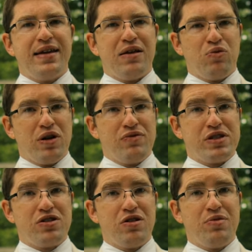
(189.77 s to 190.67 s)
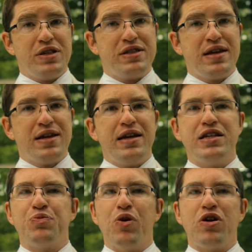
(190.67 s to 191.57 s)
In one of his sermons,
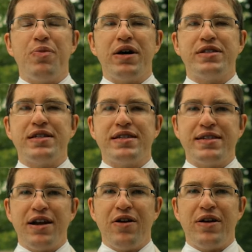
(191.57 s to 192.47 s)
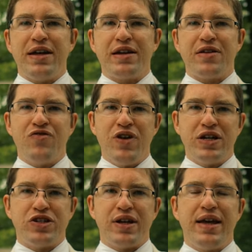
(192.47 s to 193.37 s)
he spoke about sincerity and
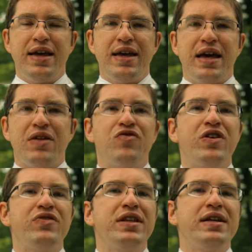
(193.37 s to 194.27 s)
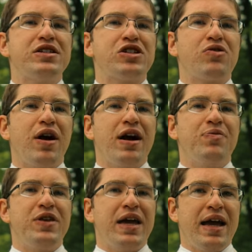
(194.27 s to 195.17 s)
confession and vividly
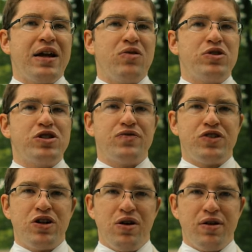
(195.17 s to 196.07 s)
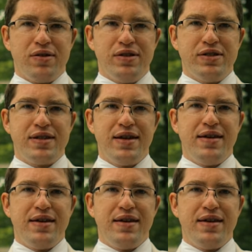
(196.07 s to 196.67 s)
described the anguish of Charles.